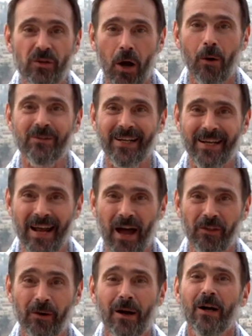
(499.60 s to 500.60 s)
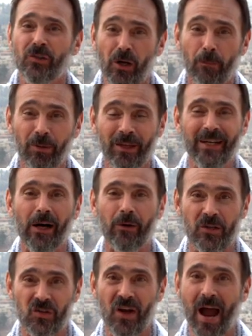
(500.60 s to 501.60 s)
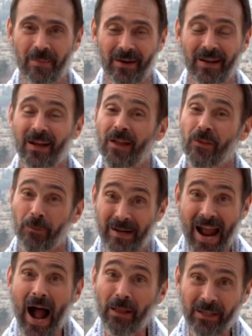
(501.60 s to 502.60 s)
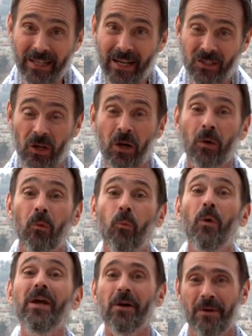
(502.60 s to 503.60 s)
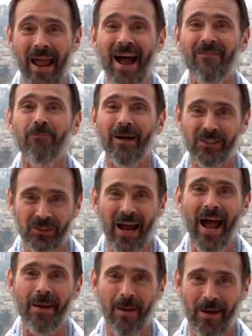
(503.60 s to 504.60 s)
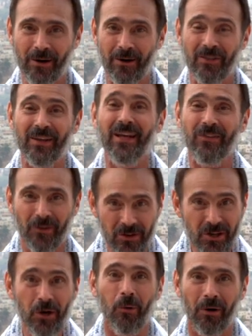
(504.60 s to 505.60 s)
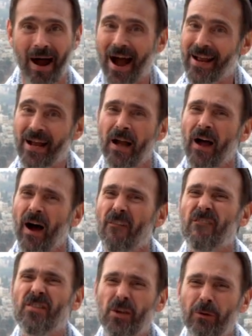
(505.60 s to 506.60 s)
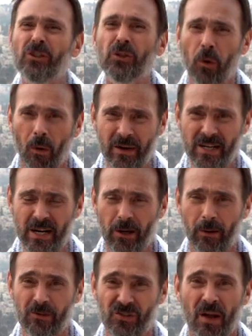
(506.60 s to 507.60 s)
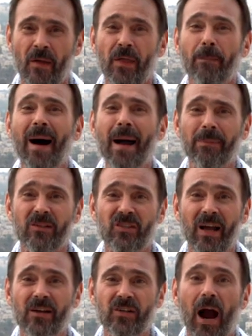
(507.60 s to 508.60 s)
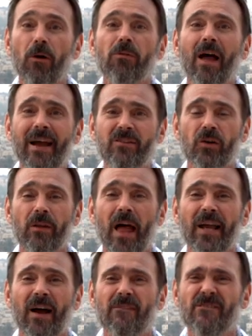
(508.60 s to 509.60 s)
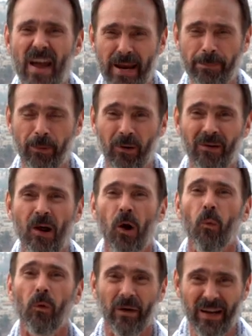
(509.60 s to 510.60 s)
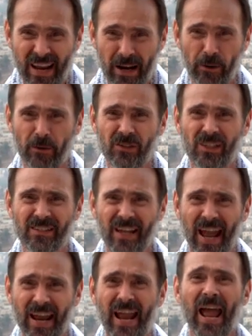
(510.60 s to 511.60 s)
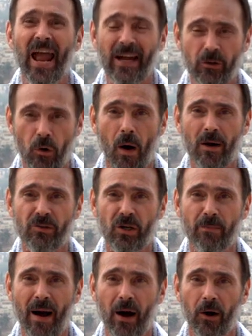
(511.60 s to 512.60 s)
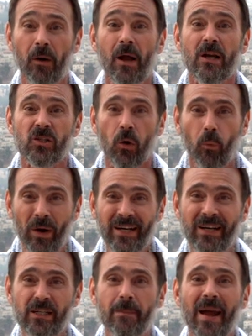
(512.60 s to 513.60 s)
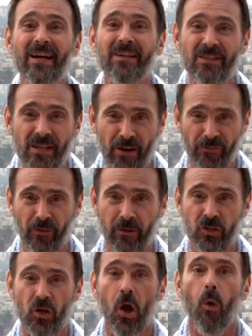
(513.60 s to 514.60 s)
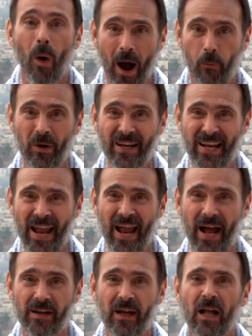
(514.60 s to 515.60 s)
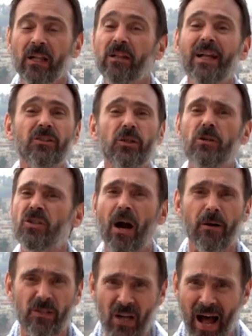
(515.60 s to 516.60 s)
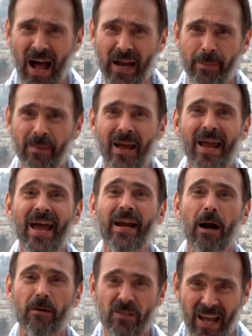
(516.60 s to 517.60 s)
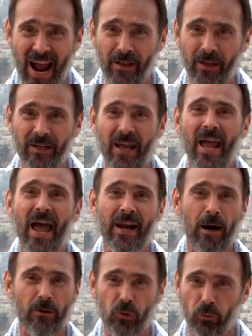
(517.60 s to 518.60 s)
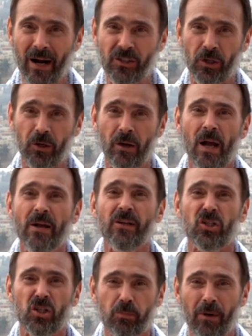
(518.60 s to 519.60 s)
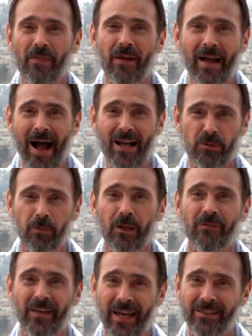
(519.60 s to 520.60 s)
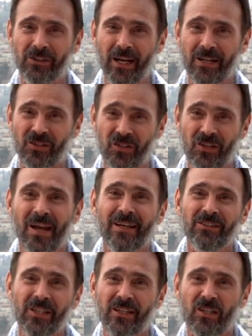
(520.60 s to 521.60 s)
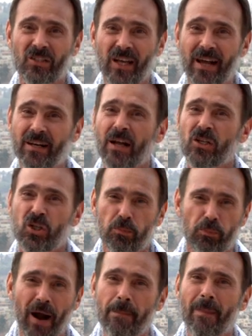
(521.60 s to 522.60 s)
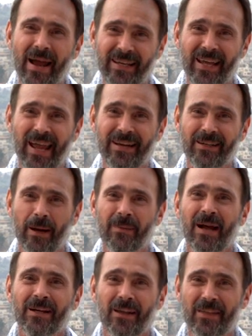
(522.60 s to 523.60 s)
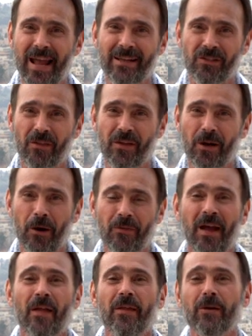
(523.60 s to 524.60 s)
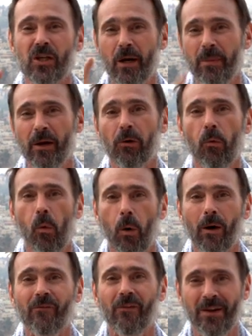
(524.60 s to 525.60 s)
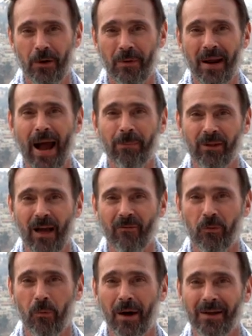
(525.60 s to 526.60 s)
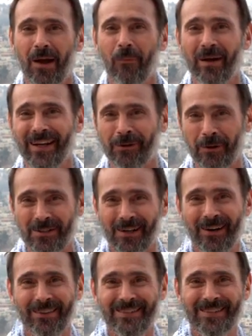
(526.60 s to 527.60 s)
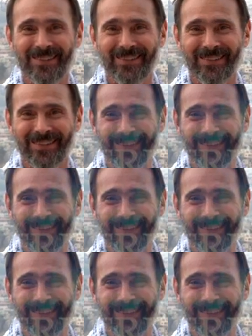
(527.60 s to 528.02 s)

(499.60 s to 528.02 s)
yoked together to complete our assignment. The reality is, we don't have much time on earth, either you or I. A few short years. The Bible says our lives are like a vapor. We're here today and gone tomorrow. So we need to make a difference while we can. Let's use our time and our talent and our treasure to spread the gospel of King Jesus. Jesus said, "Spread my kingdom to the ends of the earth." There's going to be a reward for you and I, beloved one, when he returns.